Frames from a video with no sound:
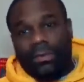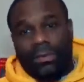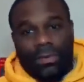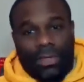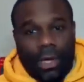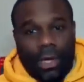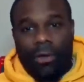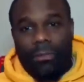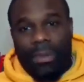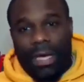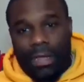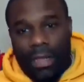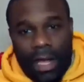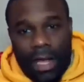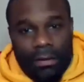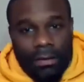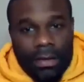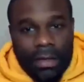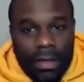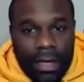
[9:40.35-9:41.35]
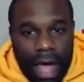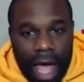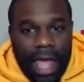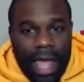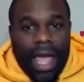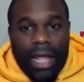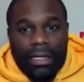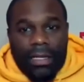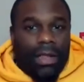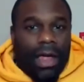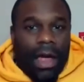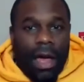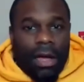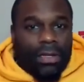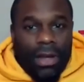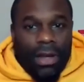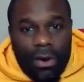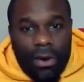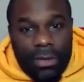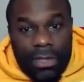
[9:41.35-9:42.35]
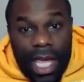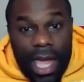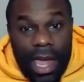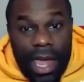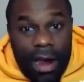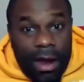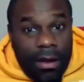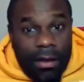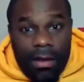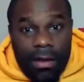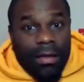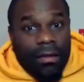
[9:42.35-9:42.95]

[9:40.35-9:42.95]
told me that I had long nose hair.